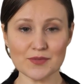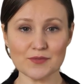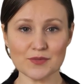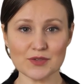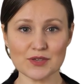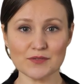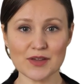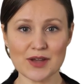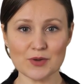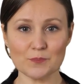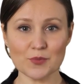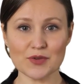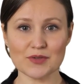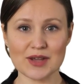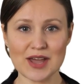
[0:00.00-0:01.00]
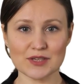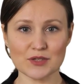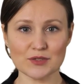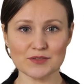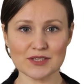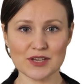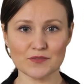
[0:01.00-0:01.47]
The developer can
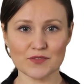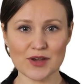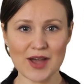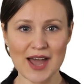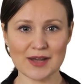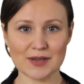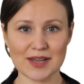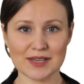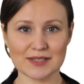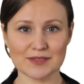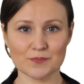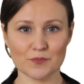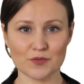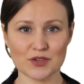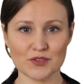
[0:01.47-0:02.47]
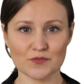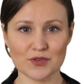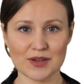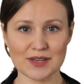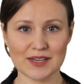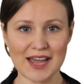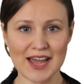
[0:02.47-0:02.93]
use different IPs for
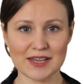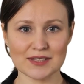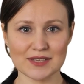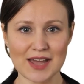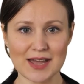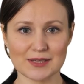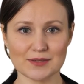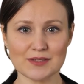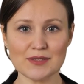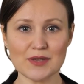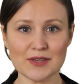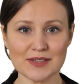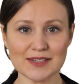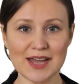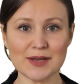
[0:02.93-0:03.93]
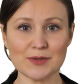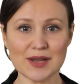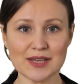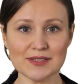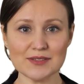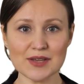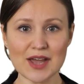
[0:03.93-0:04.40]
different NAS types, SIP
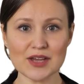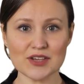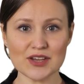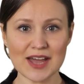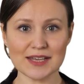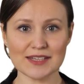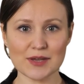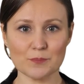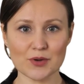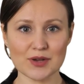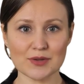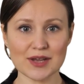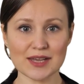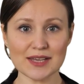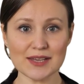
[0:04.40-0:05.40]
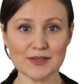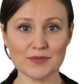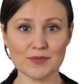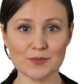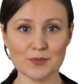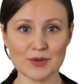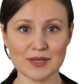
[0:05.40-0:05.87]
slash SMPP.
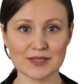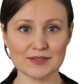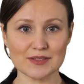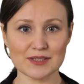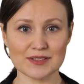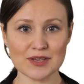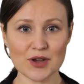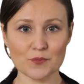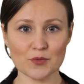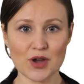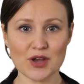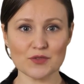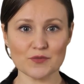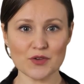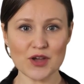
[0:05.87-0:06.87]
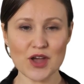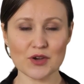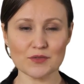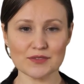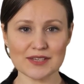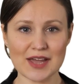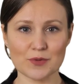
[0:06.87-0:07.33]
Please visit our blog for
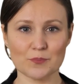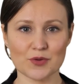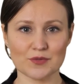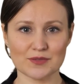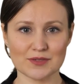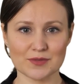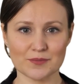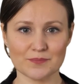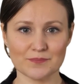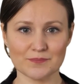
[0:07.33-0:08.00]
code samples.